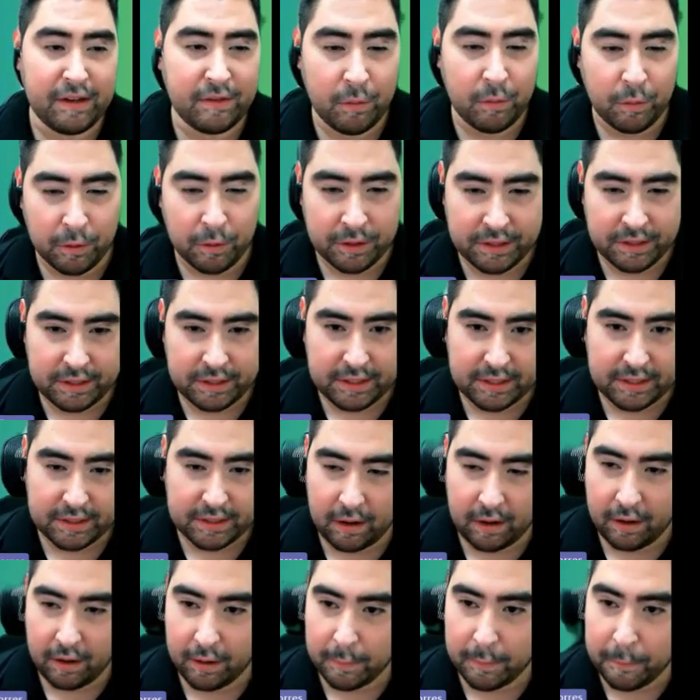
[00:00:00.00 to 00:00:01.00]
Now, these
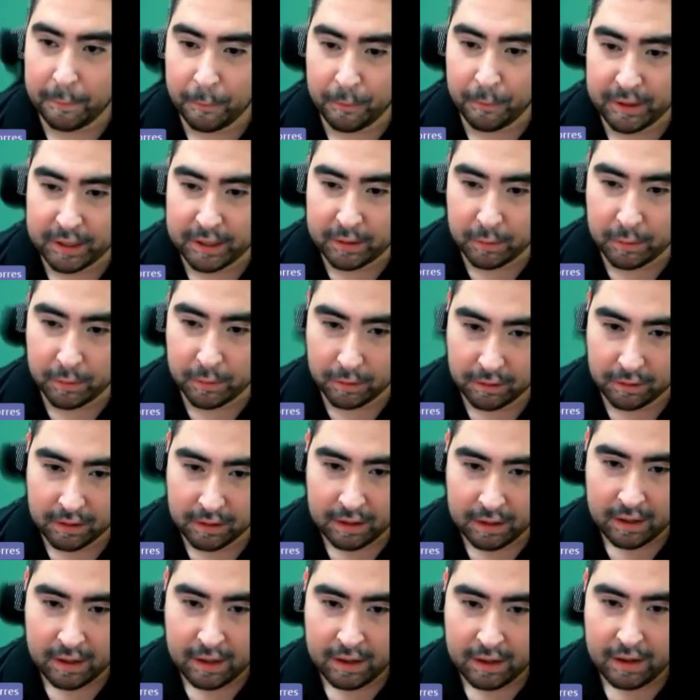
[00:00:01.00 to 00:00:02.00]
worksheets are pretty
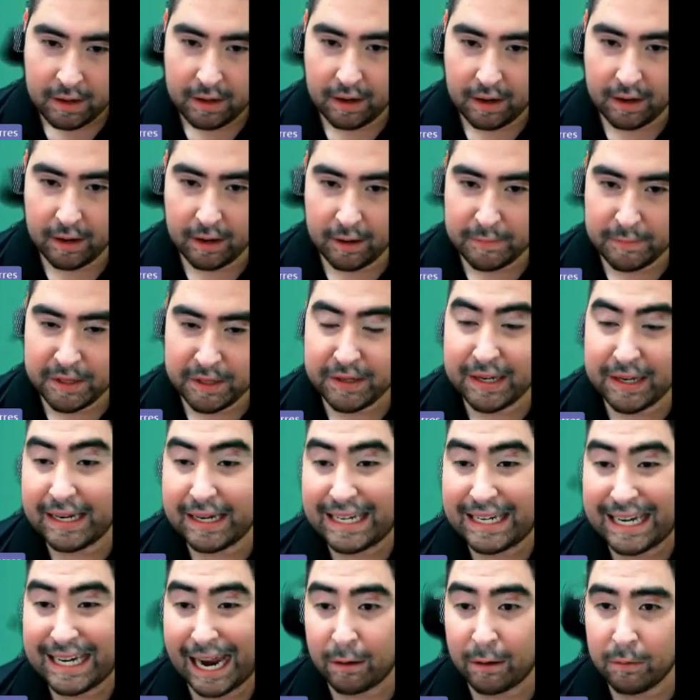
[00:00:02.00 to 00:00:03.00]
cool. You
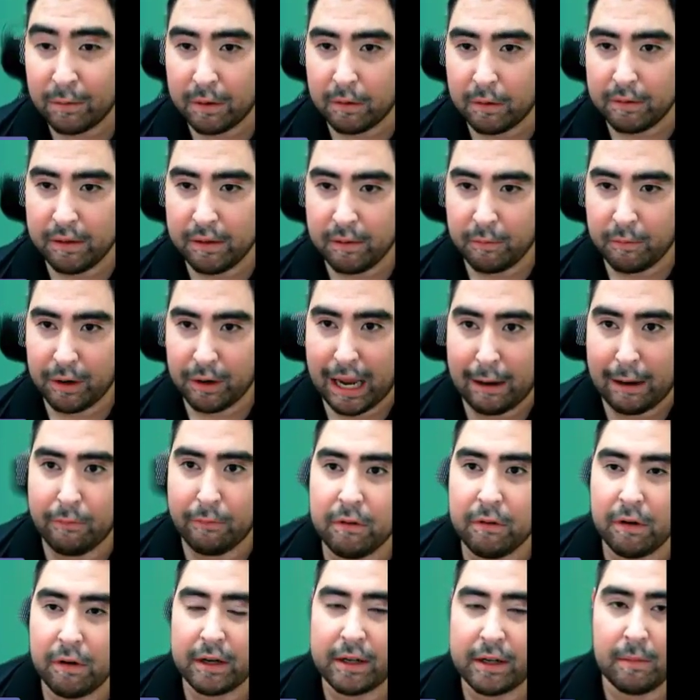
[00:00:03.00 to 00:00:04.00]
can download them. What I
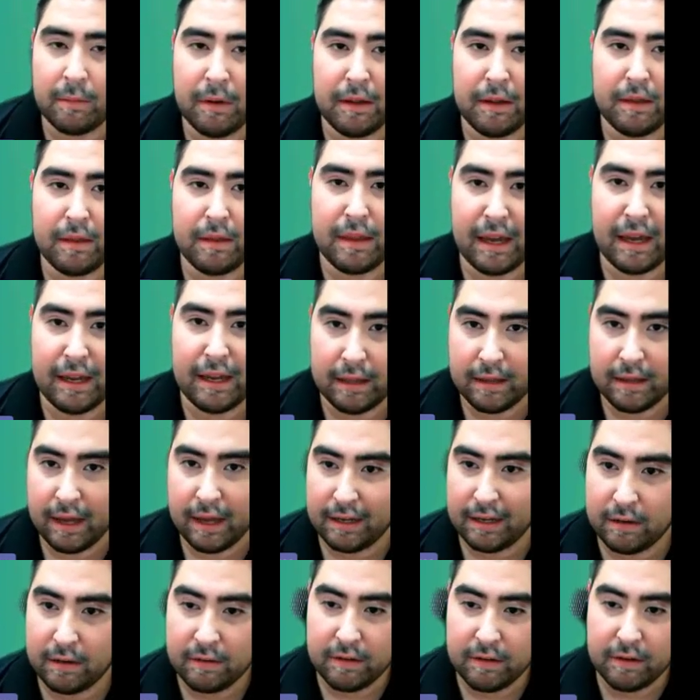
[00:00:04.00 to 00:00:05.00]
would recommend
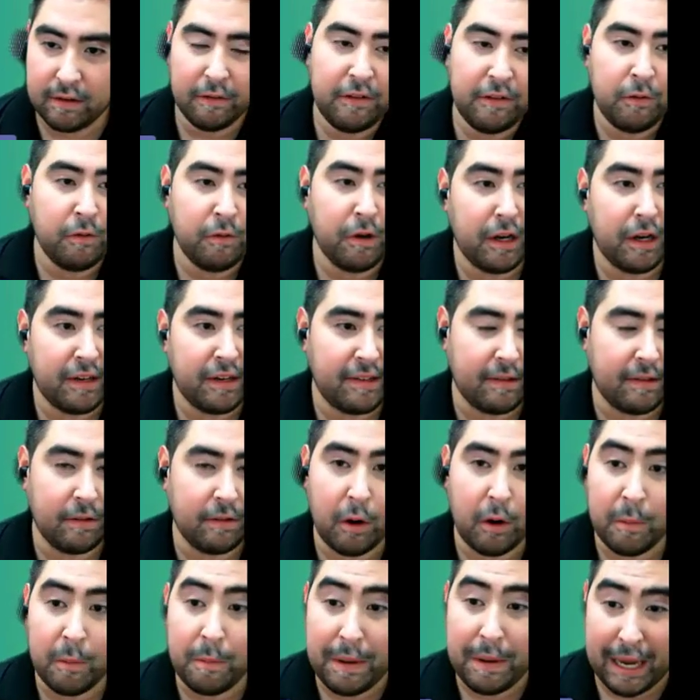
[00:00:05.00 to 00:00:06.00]
that you do, if you want to
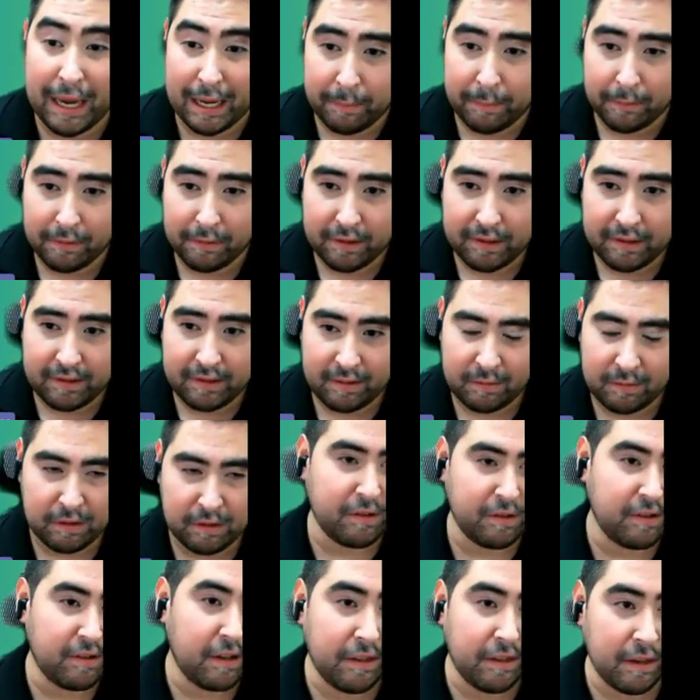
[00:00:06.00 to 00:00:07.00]
still go paperless, I
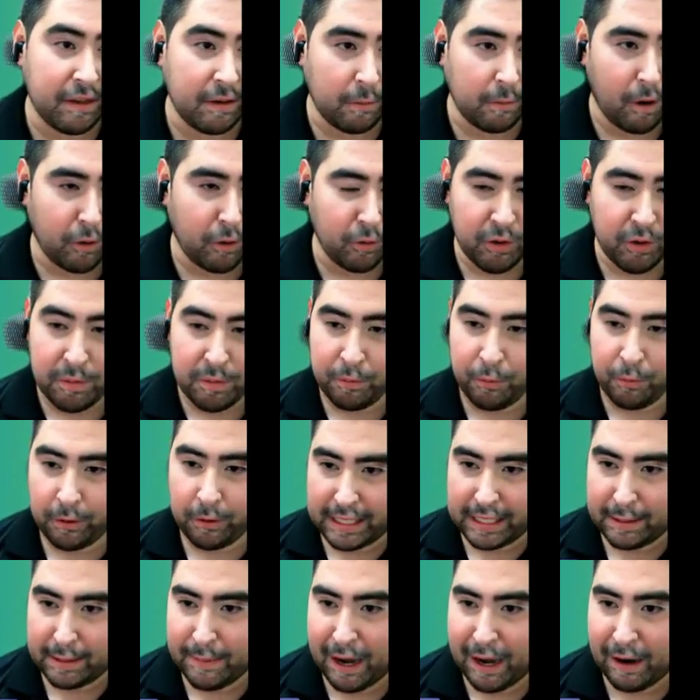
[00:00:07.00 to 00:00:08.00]
mean, there's nothing wrong with
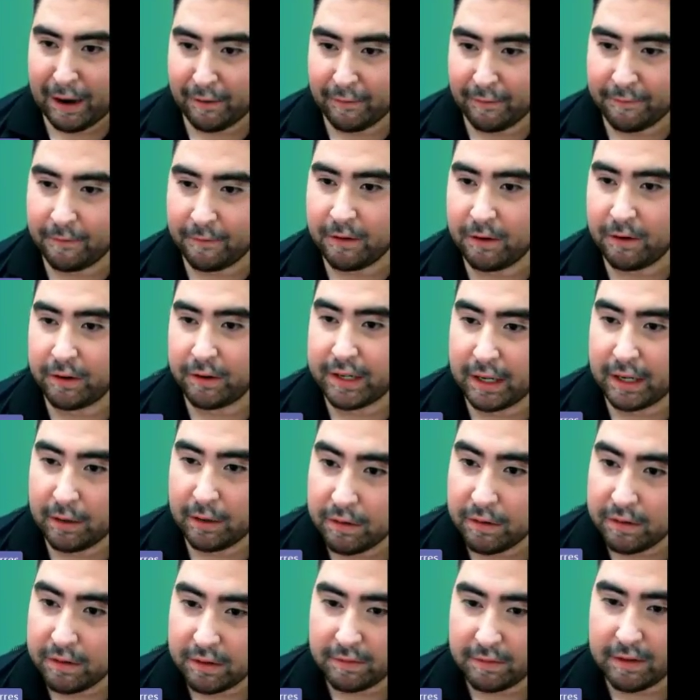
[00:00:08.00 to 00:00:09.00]
printing them out for your
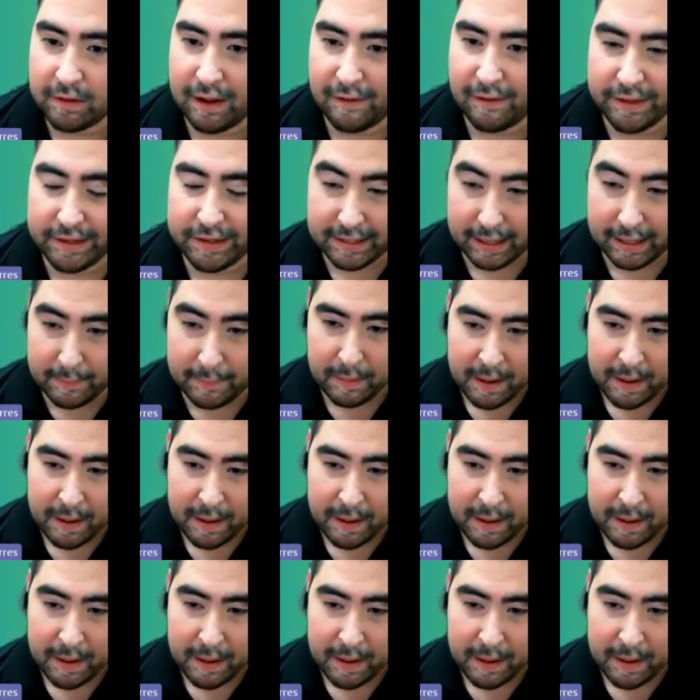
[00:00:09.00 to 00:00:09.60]
kiddos if you have the